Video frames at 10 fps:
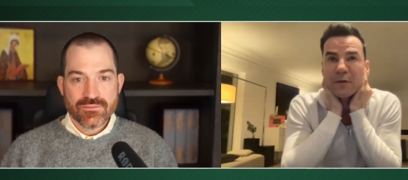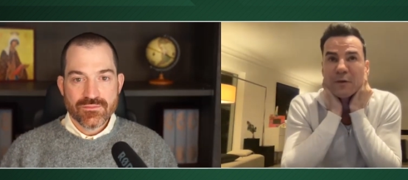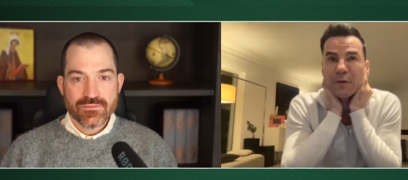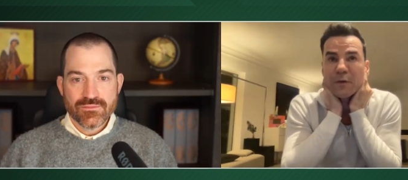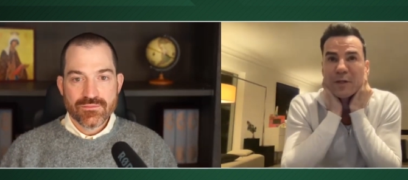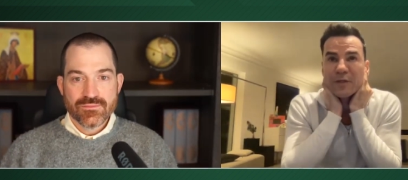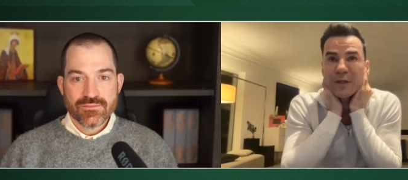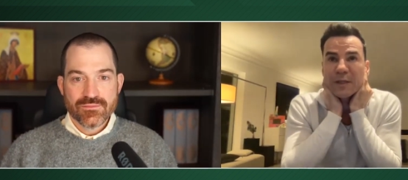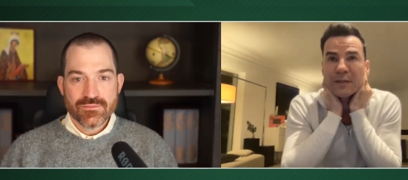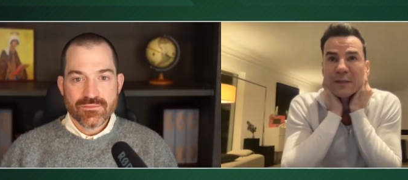Speaker 1: The, the
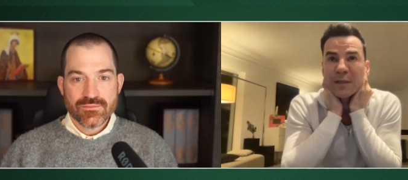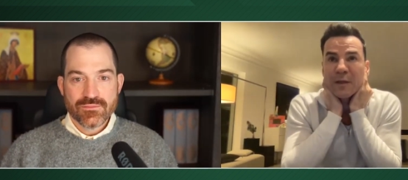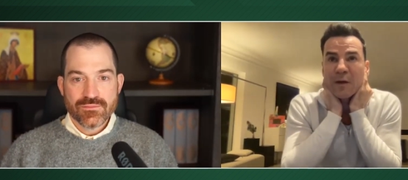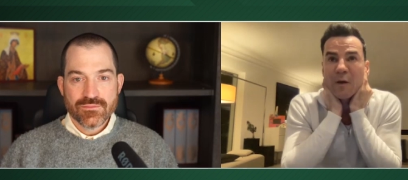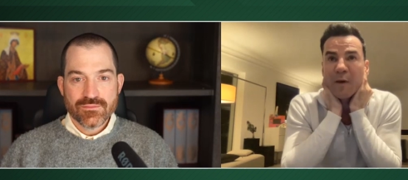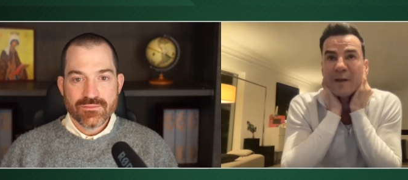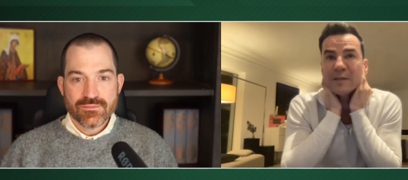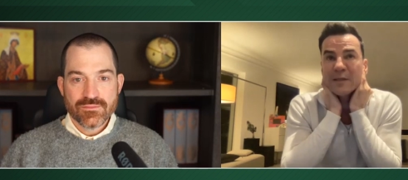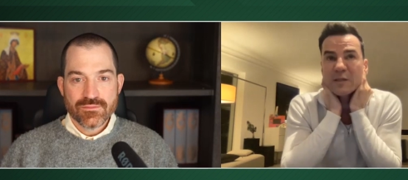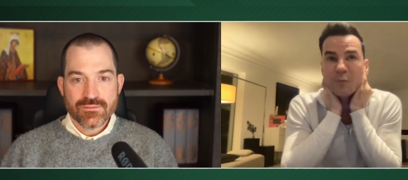question is what
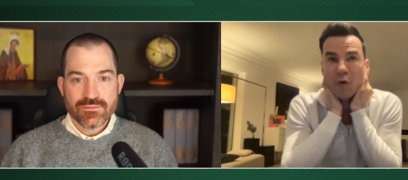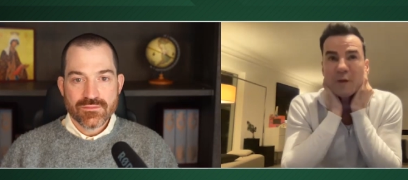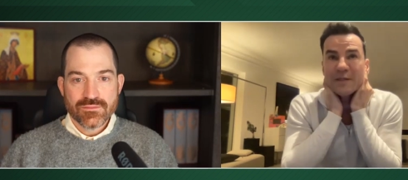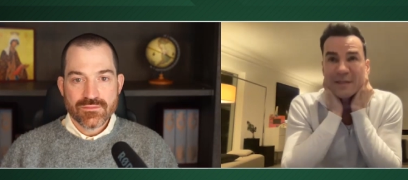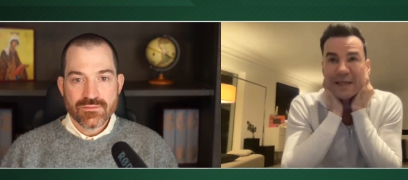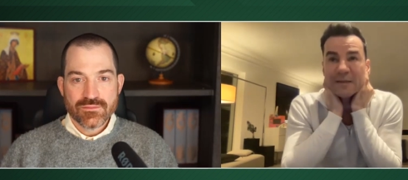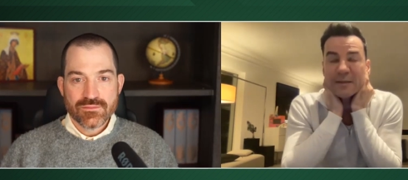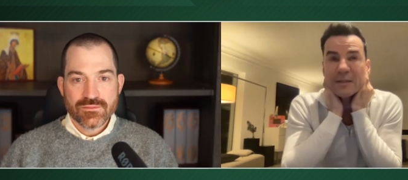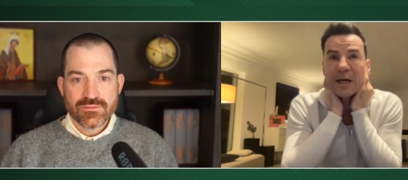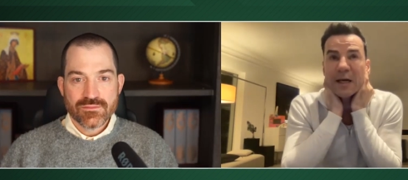is the smallest deal
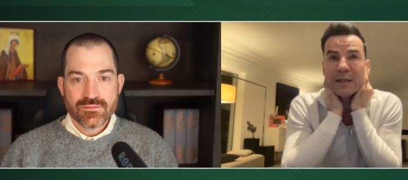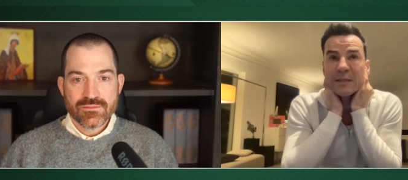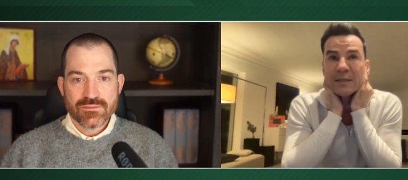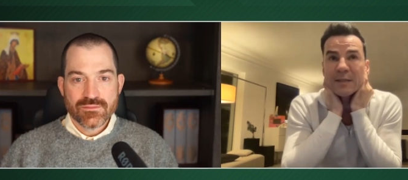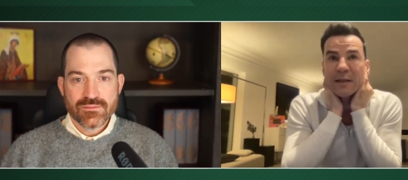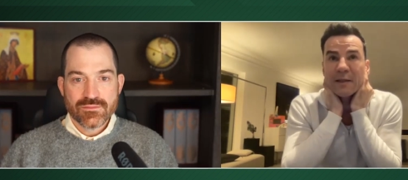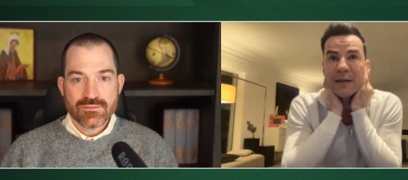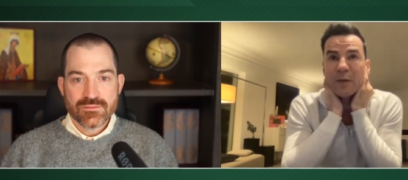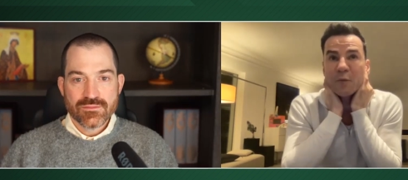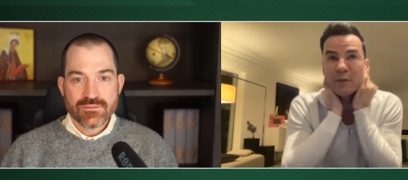size
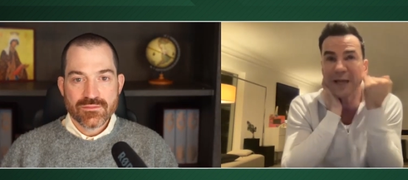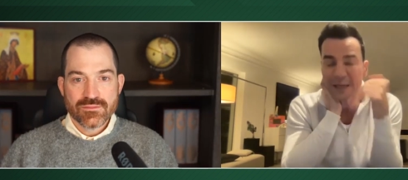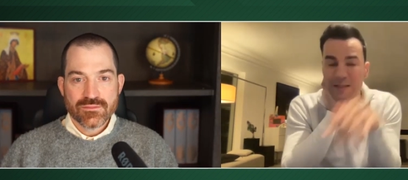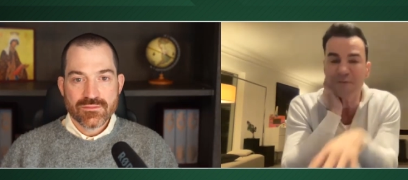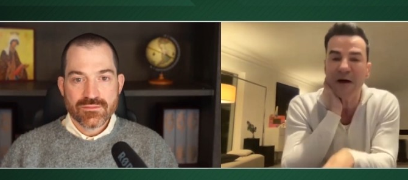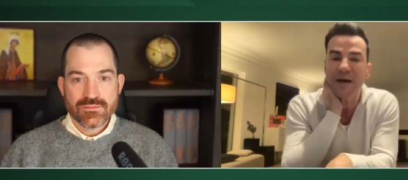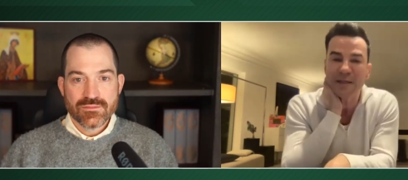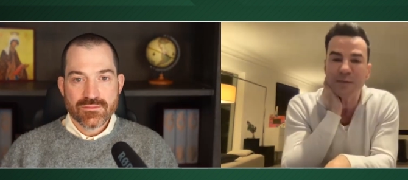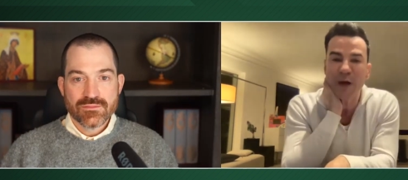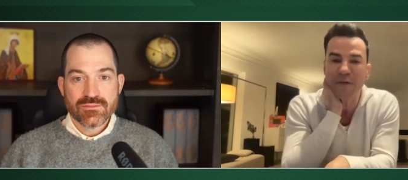that would classify
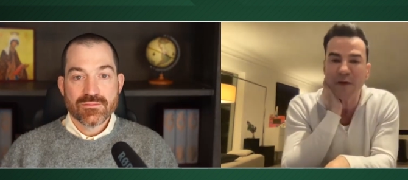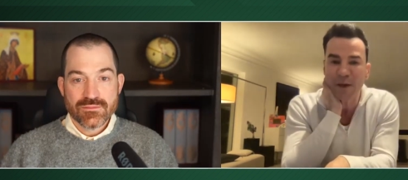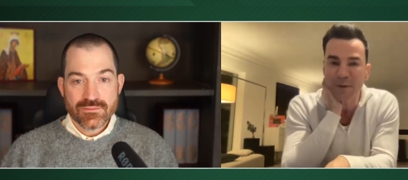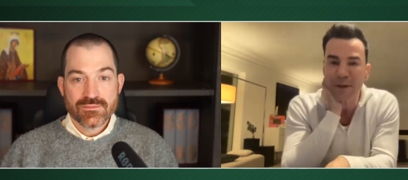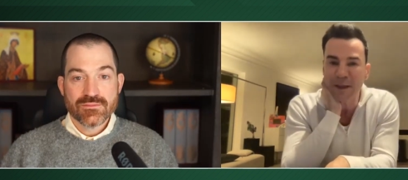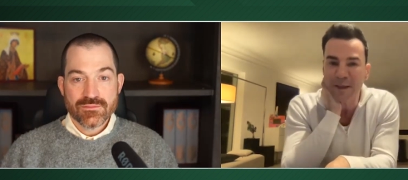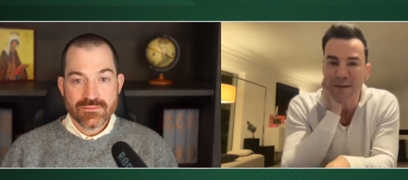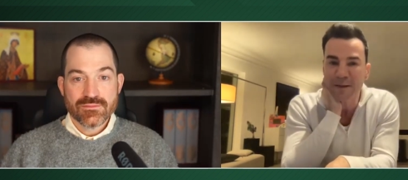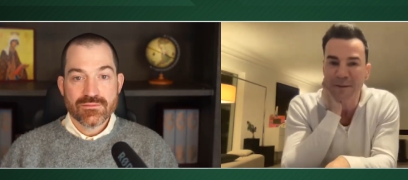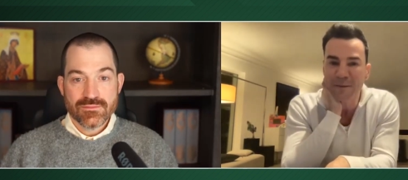as private equity?
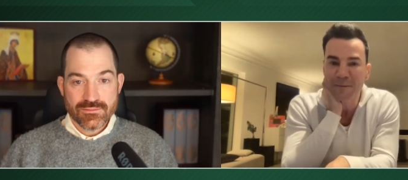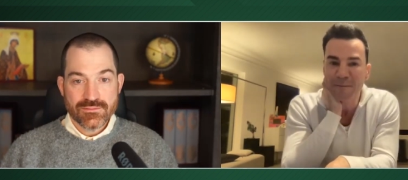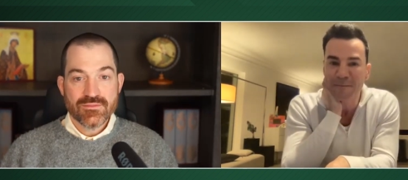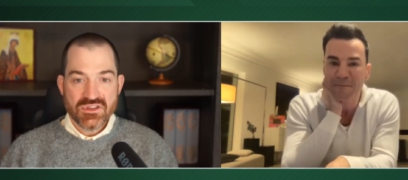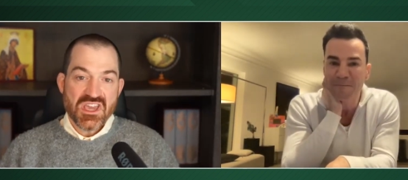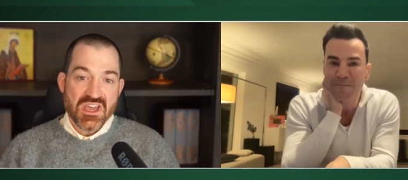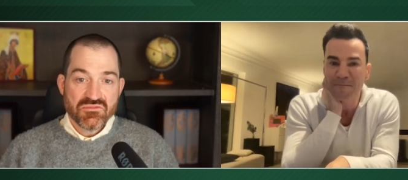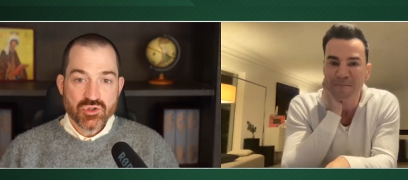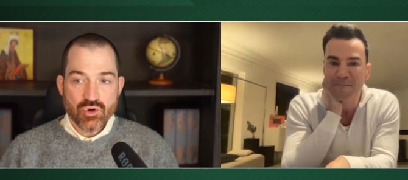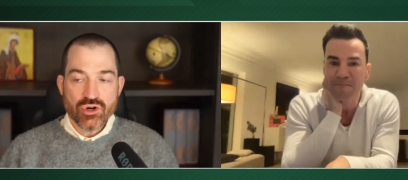
Speaker 2: Mm-hmm. Yeah,
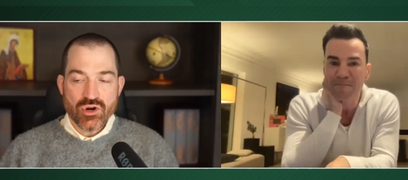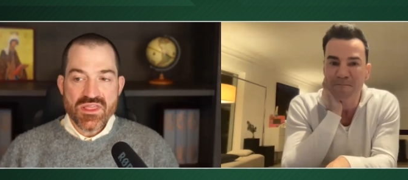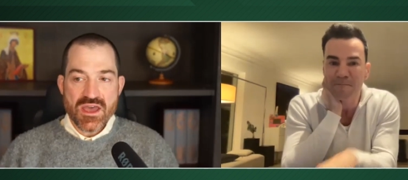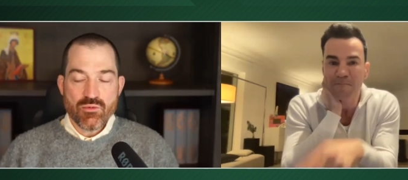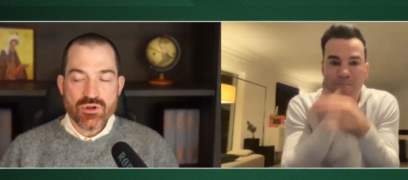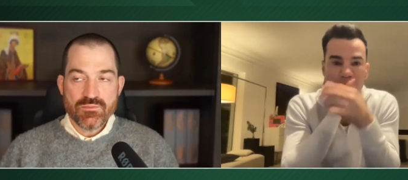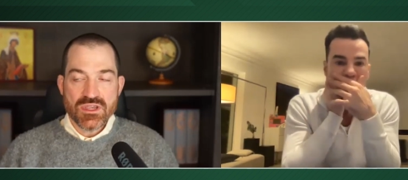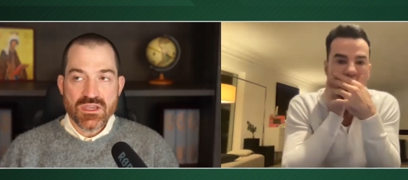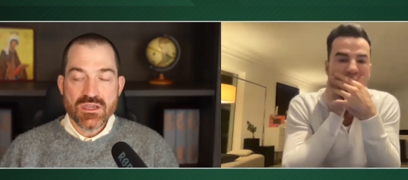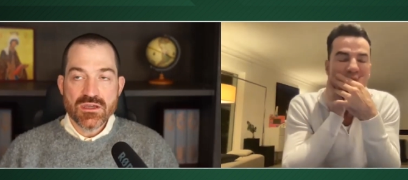sure. And that would
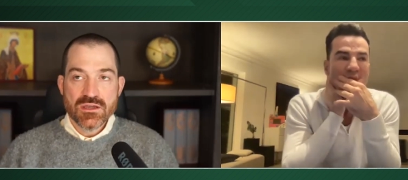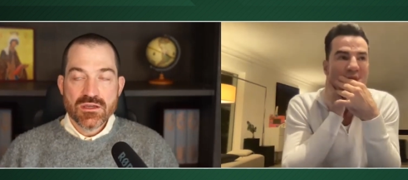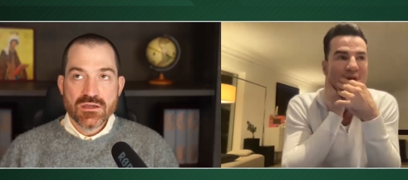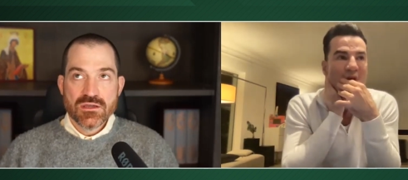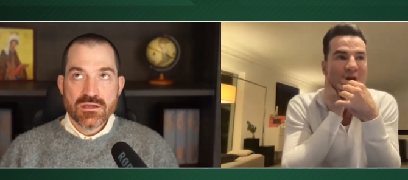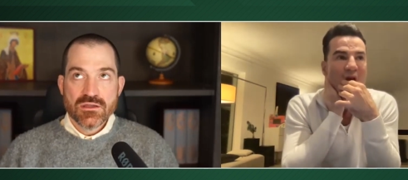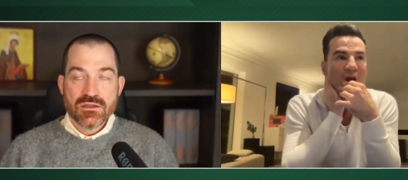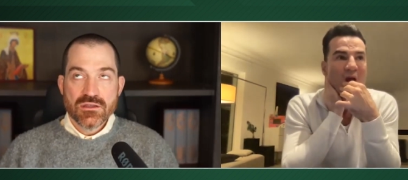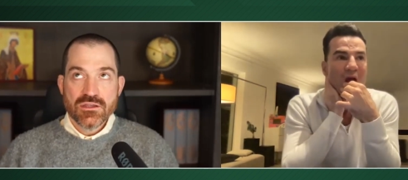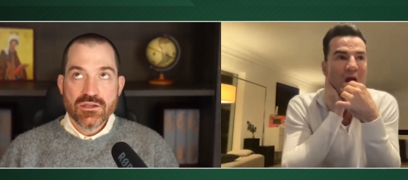be,
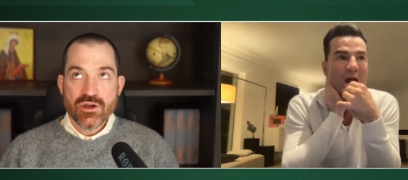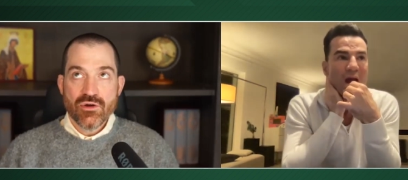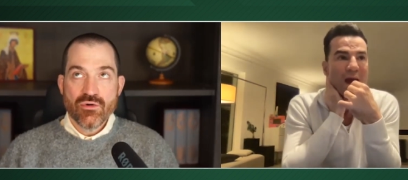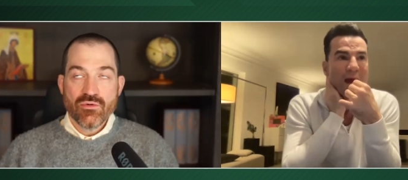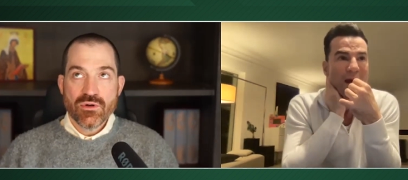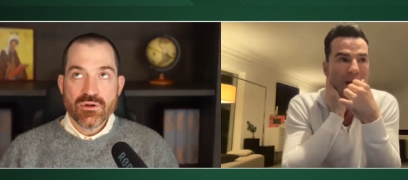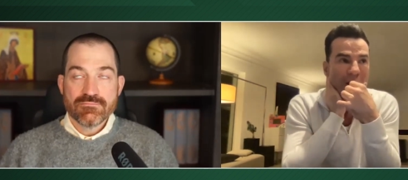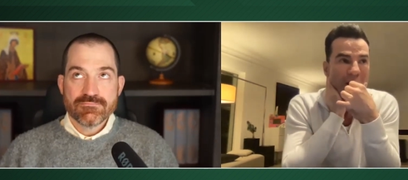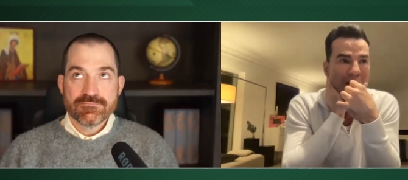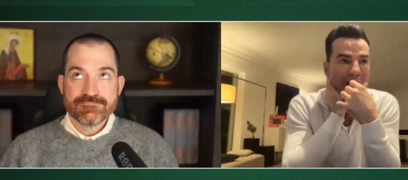you know,
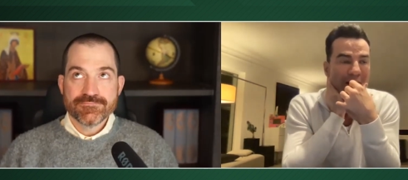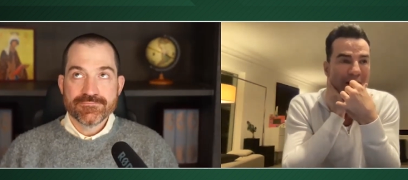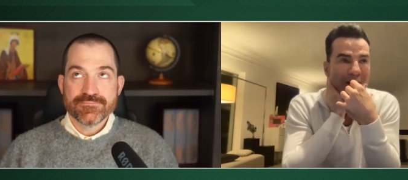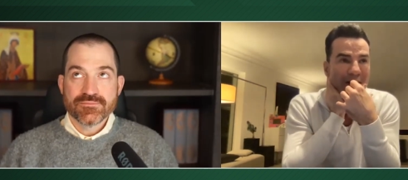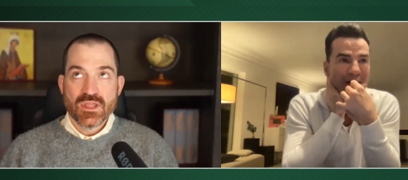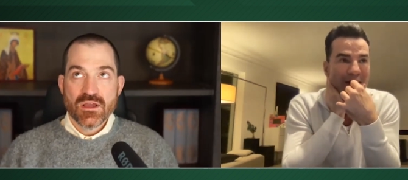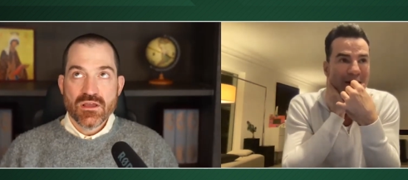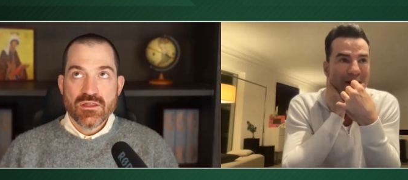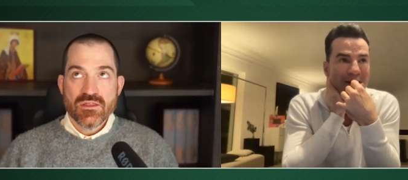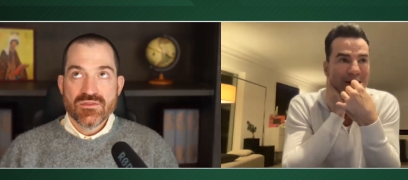hmm,
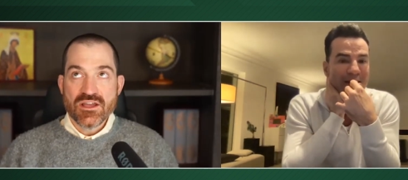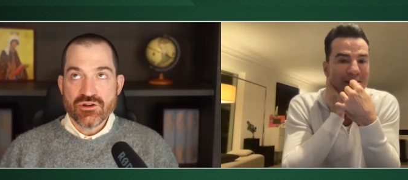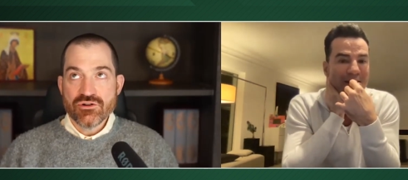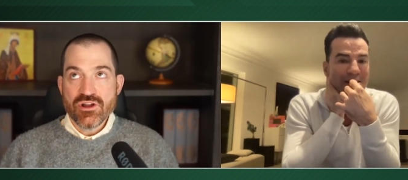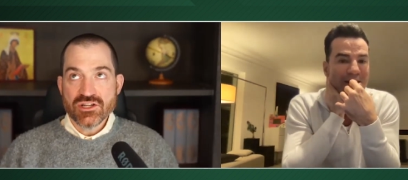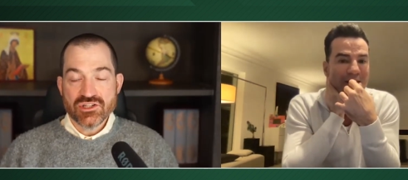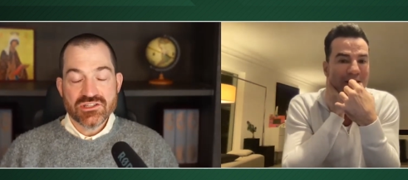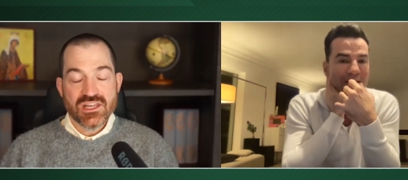that you're not just